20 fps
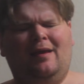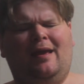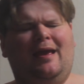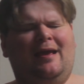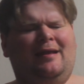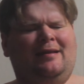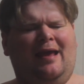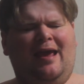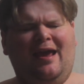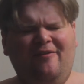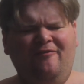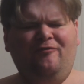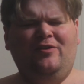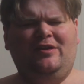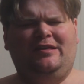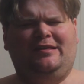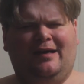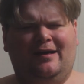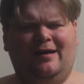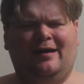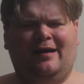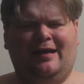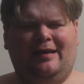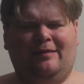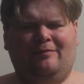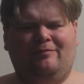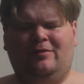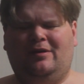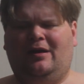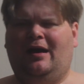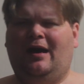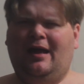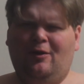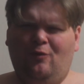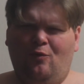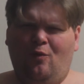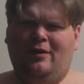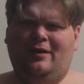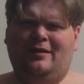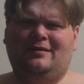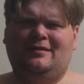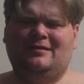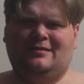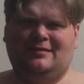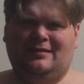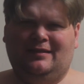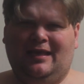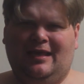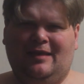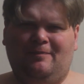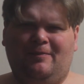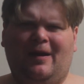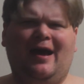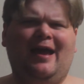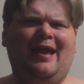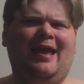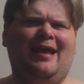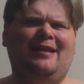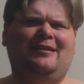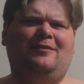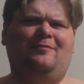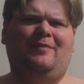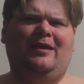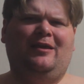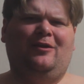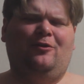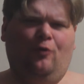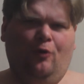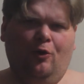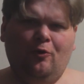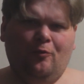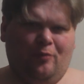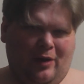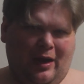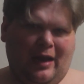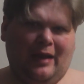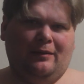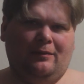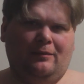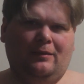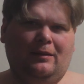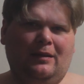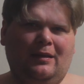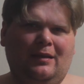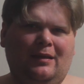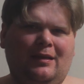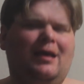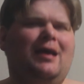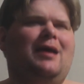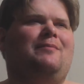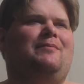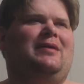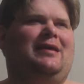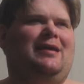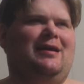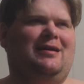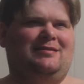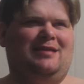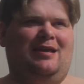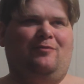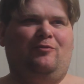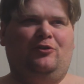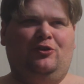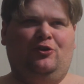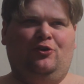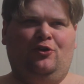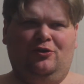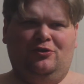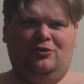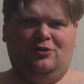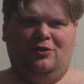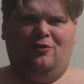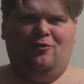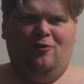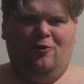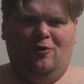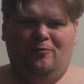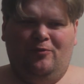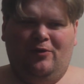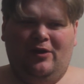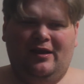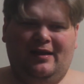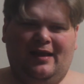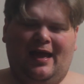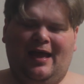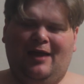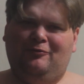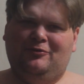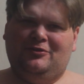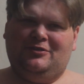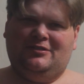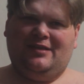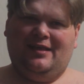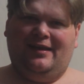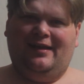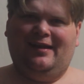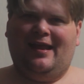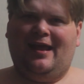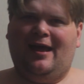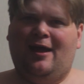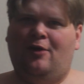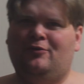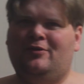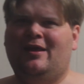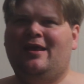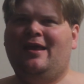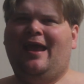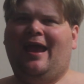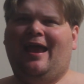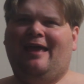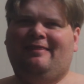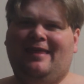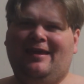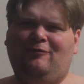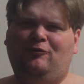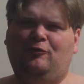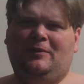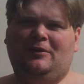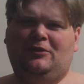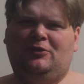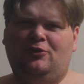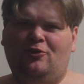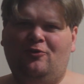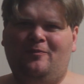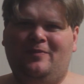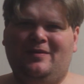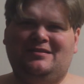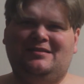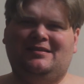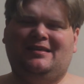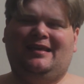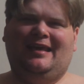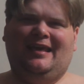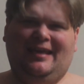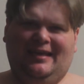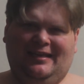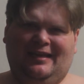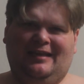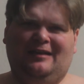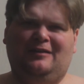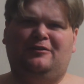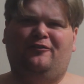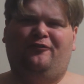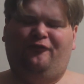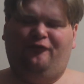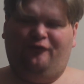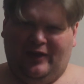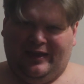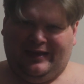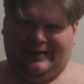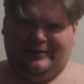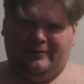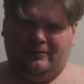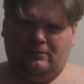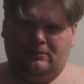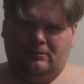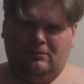And every time I wanted to sleep, I had to make cornbread. Because I would cook the cornbread, I would set it out, and they would be too busy eating to fight.